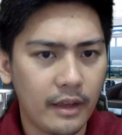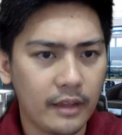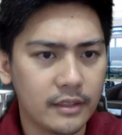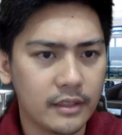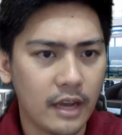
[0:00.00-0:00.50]

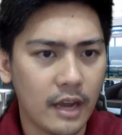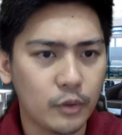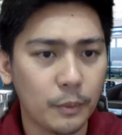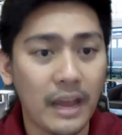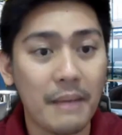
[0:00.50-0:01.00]
it's
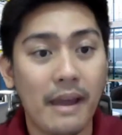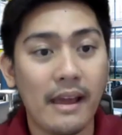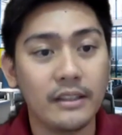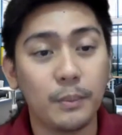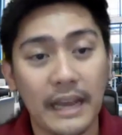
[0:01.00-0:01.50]
um, supply
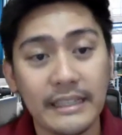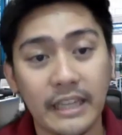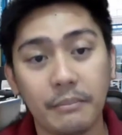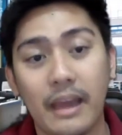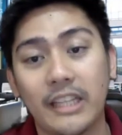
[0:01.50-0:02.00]
supply
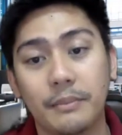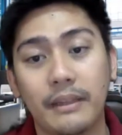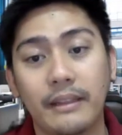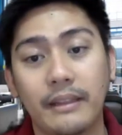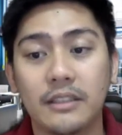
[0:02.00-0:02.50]
chain
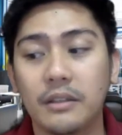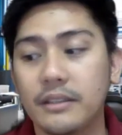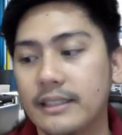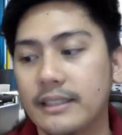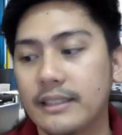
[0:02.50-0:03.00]
management dash
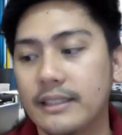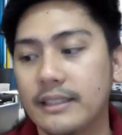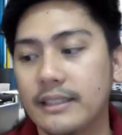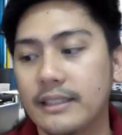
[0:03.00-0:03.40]
logistics.